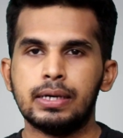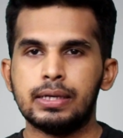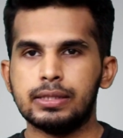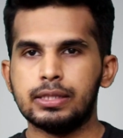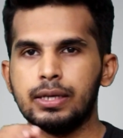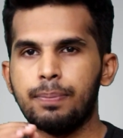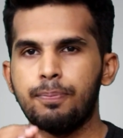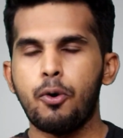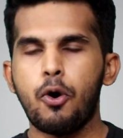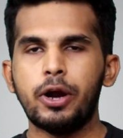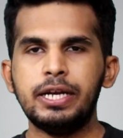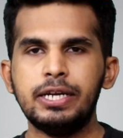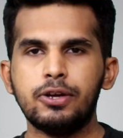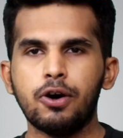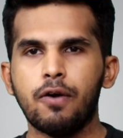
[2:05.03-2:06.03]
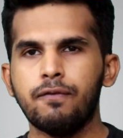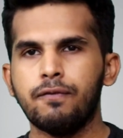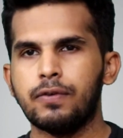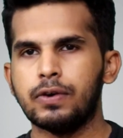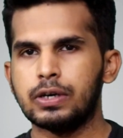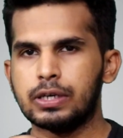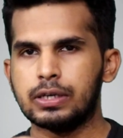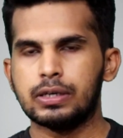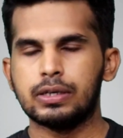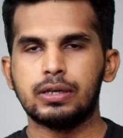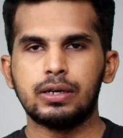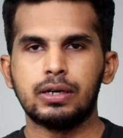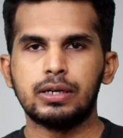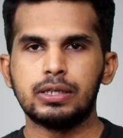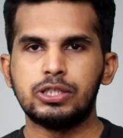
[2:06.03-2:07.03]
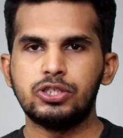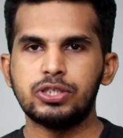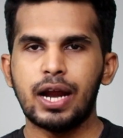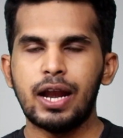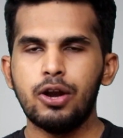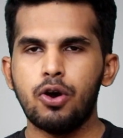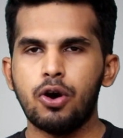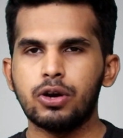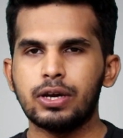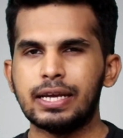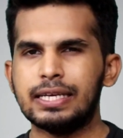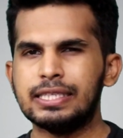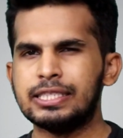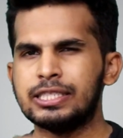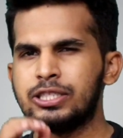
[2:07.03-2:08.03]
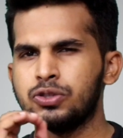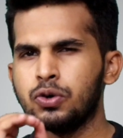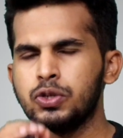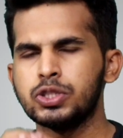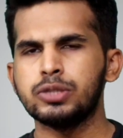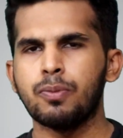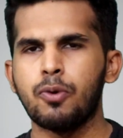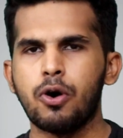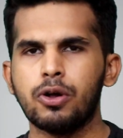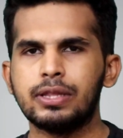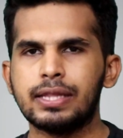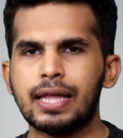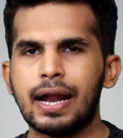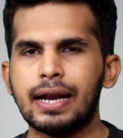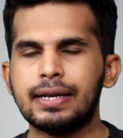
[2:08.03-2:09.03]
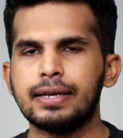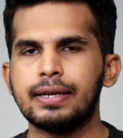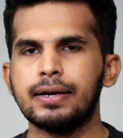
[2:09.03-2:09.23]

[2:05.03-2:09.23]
The point of child lock is so small that